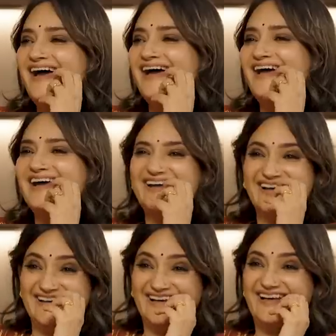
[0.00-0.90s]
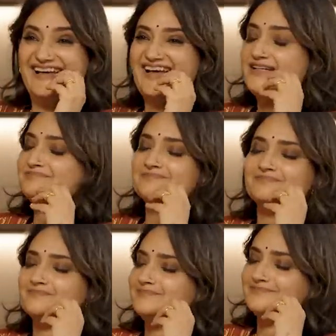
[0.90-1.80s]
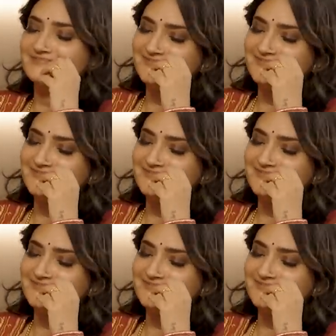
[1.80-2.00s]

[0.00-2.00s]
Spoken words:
So I was like, you know, she gave her